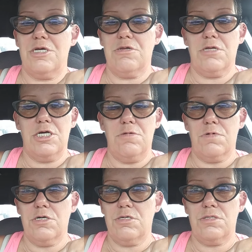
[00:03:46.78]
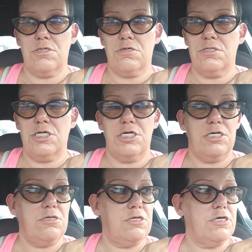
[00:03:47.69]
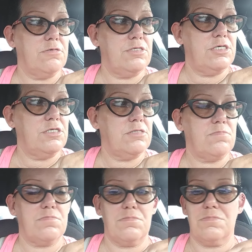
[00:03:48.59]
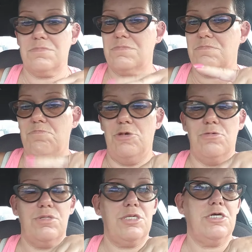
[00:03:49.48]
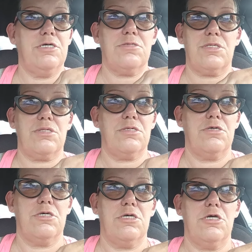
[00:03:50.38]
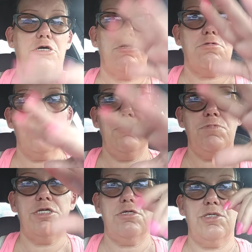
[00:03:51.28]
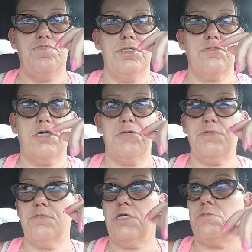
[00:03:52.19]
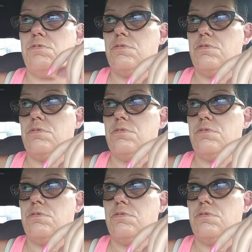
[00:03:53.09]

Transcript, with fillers: Allegra, Zyrtec, Claritin, Mucinex, only when it's prescribed to me.